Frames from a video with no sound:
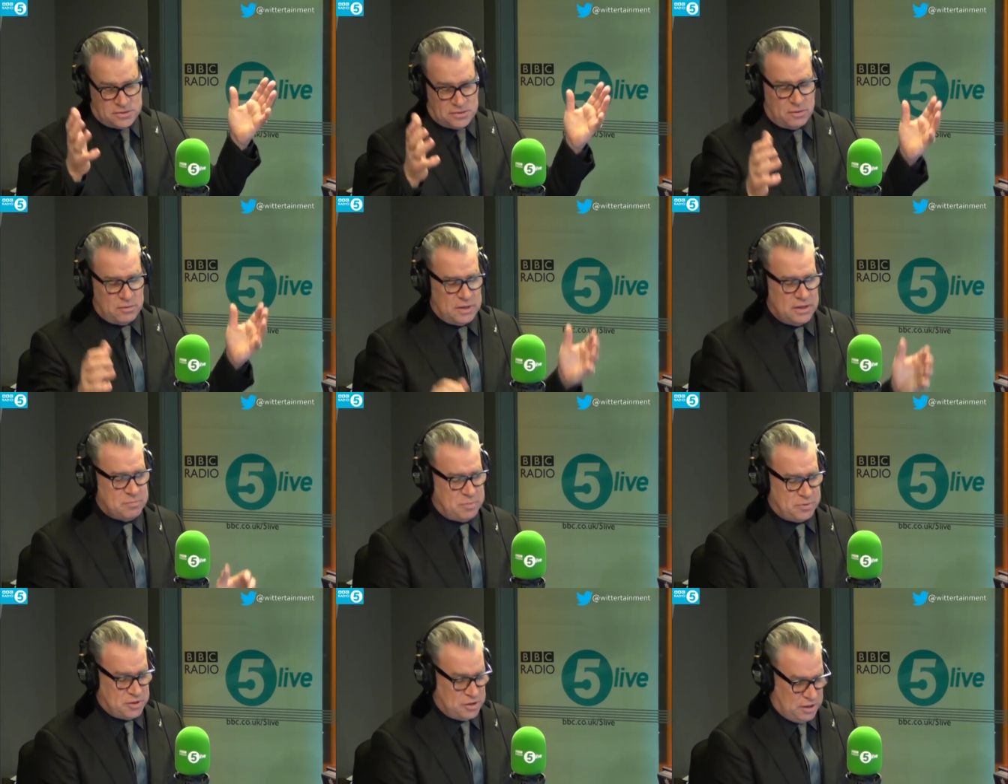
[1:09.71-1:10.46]
So he's
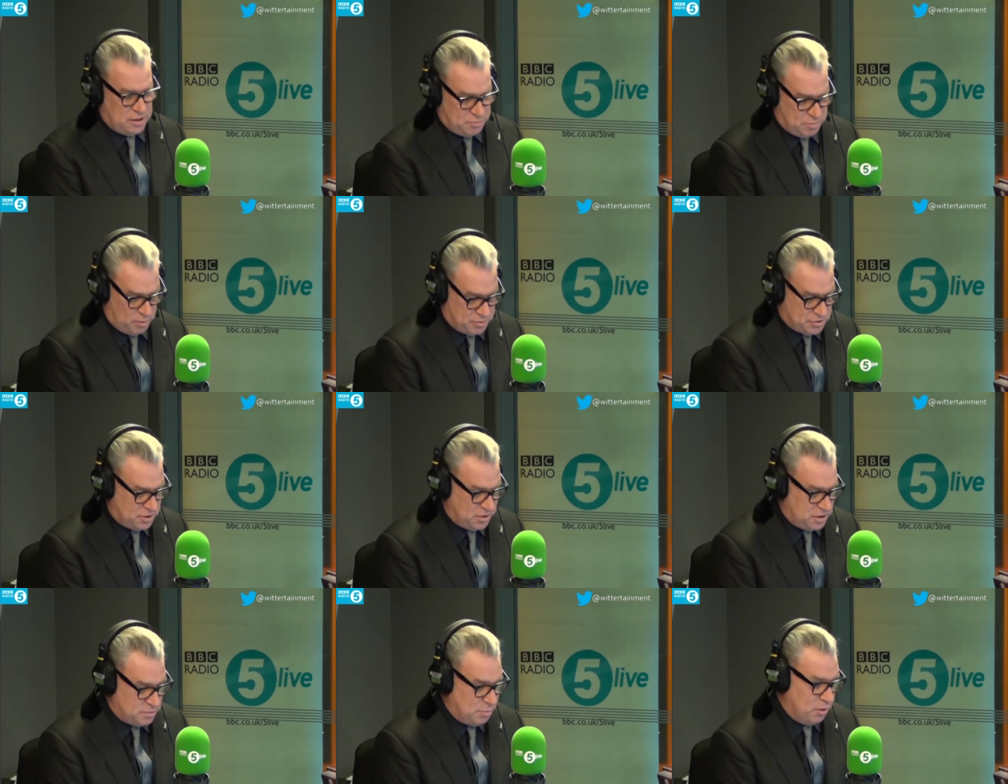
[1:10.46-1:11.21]
produ- he's
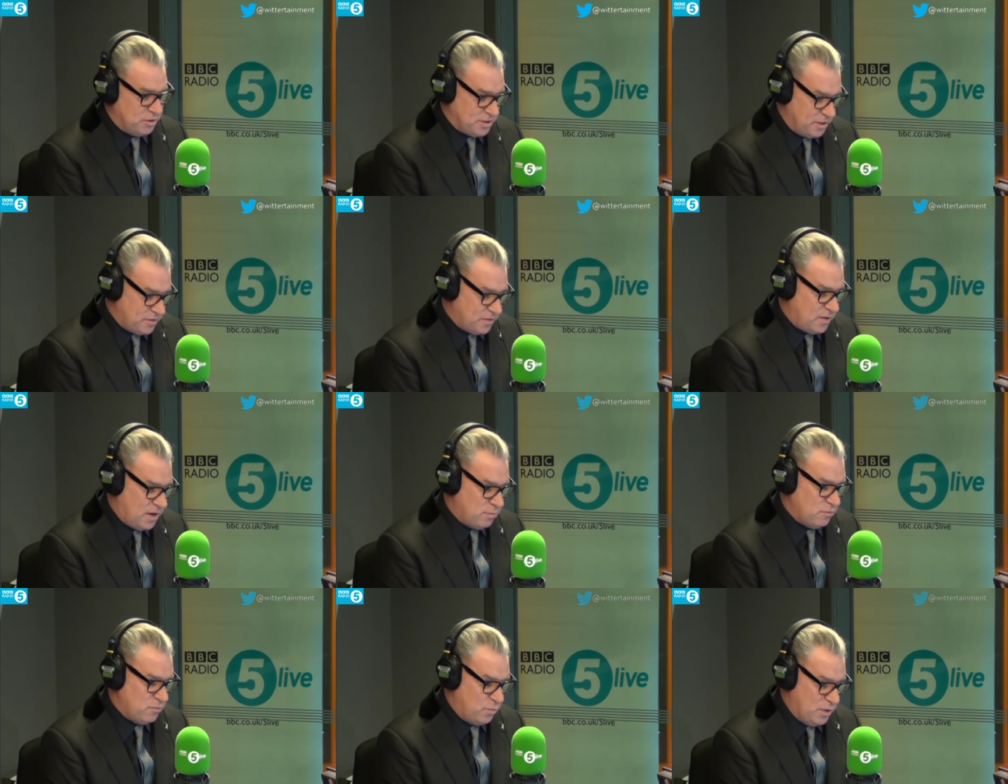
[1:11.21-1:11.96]
publishing these books under the
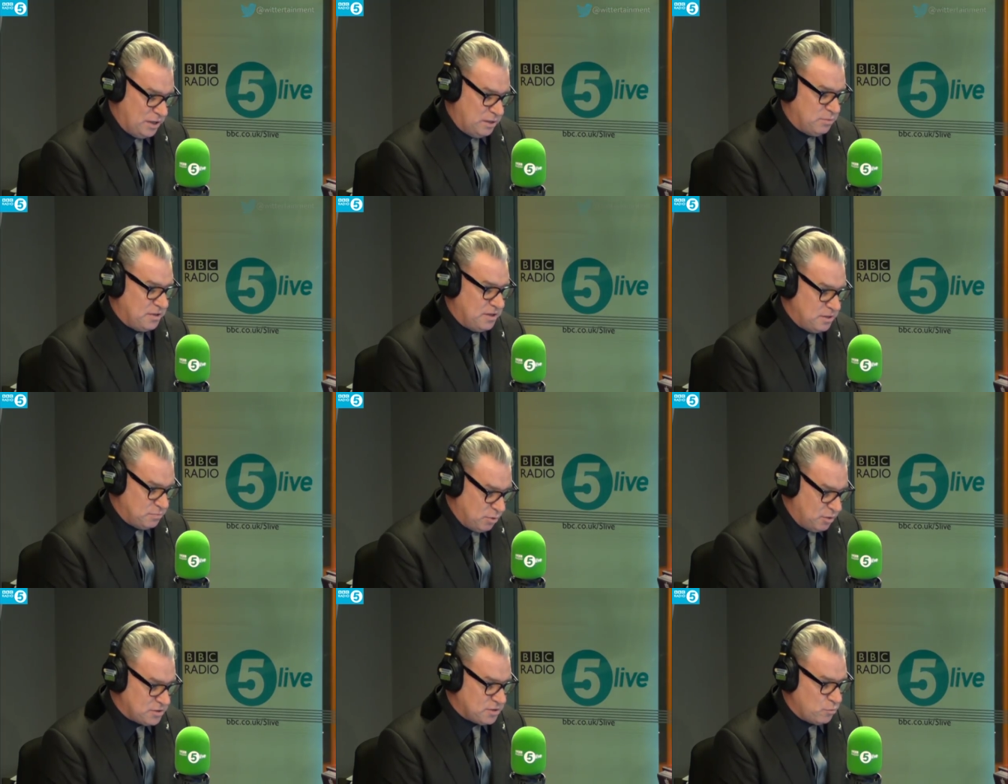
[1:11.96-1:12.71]
name of Willy, but these
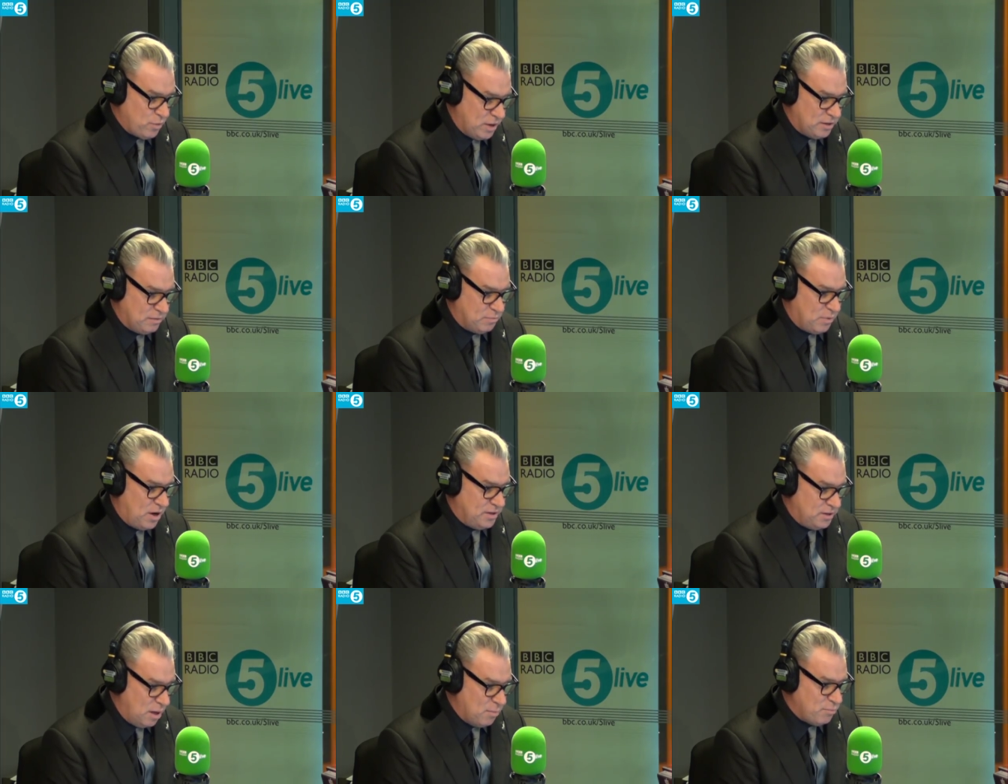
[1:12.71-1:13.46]
books are written
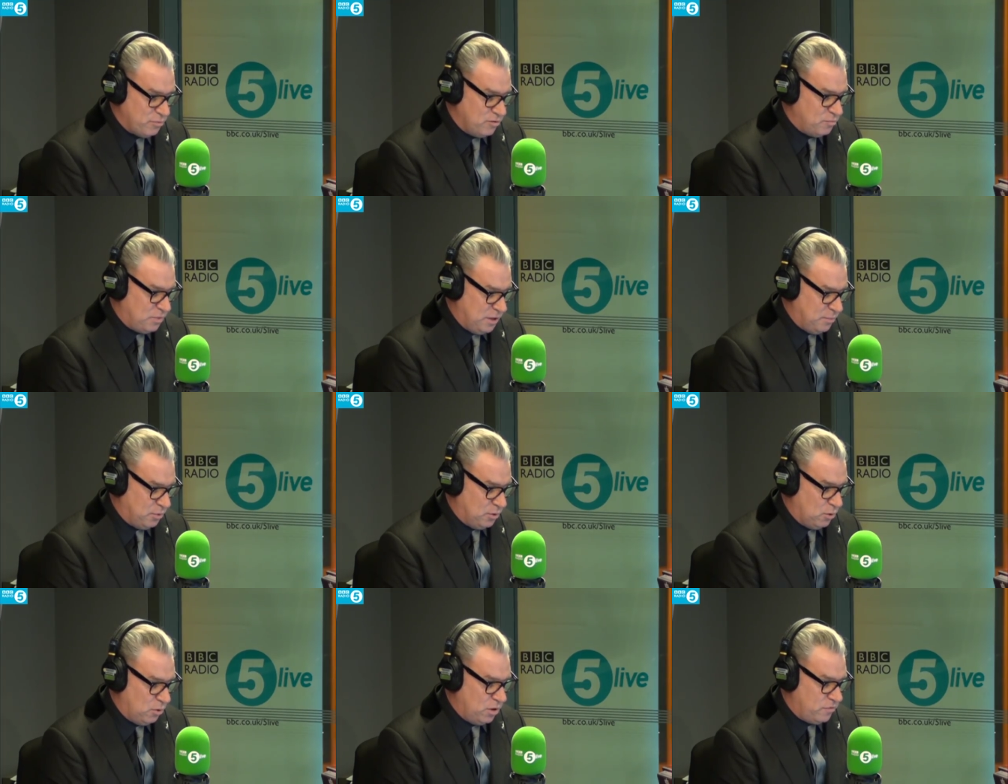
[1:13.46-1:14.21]
by a number of
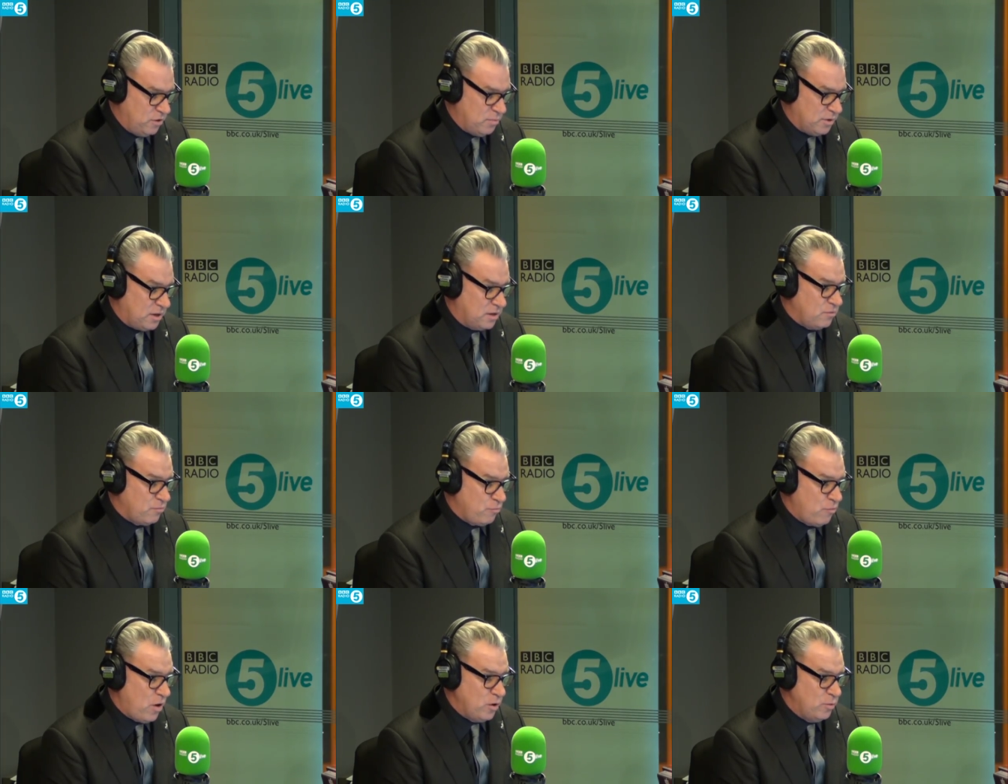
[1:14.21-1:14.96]
people. All of whom are kind
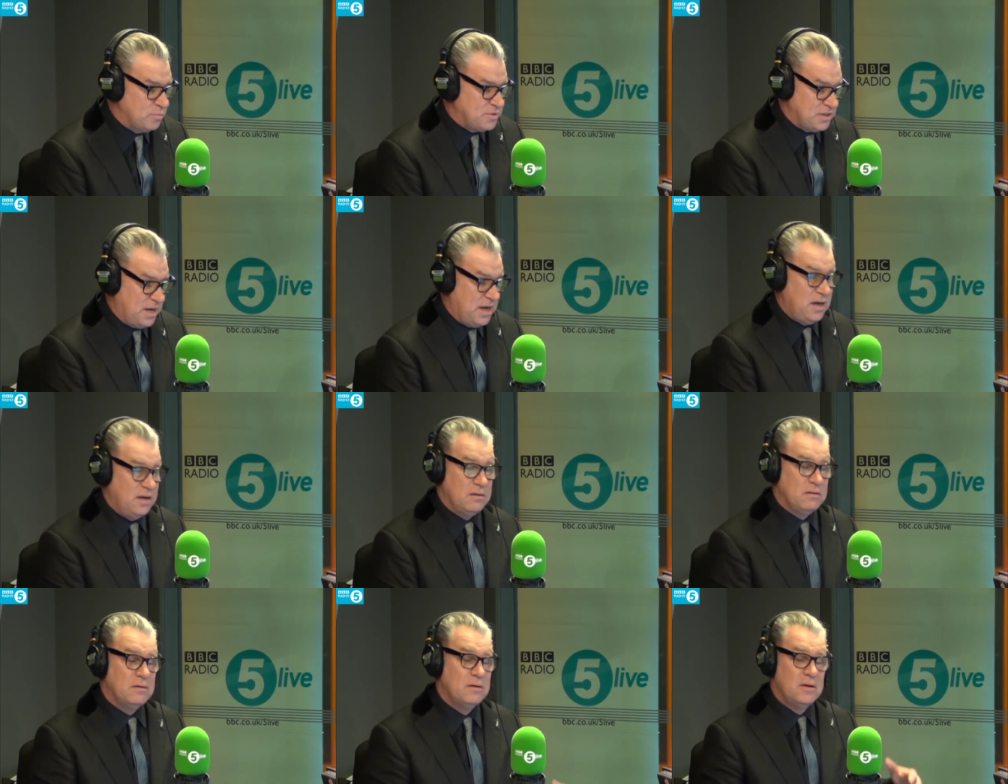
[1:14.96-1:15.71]
of roped
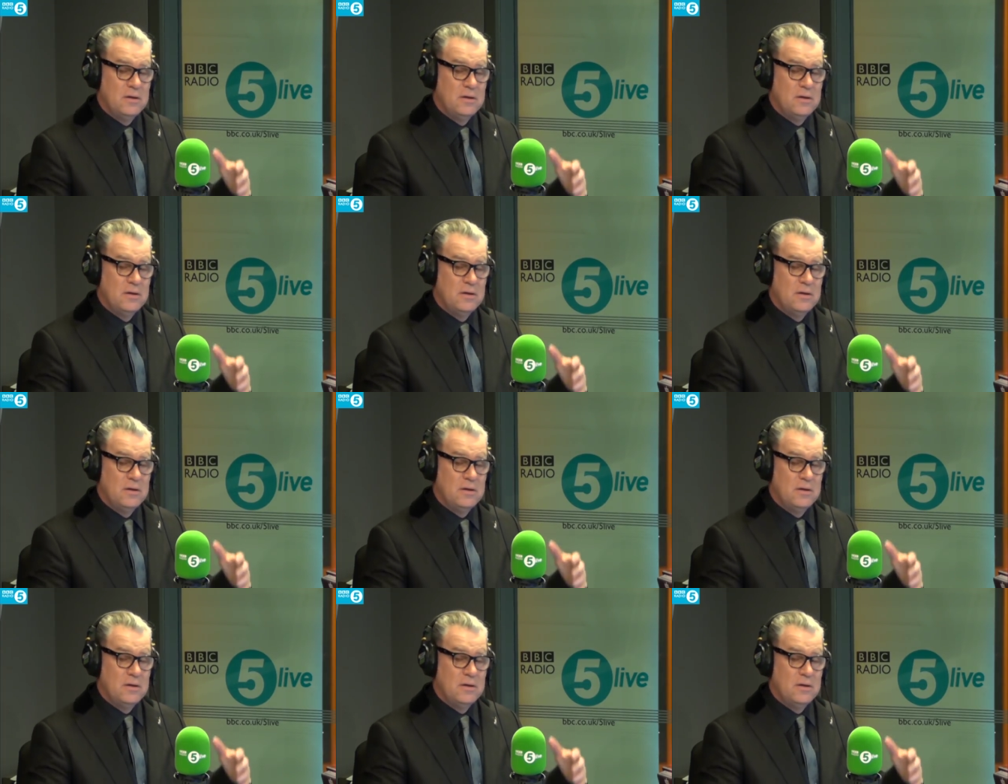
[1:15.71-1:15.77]
in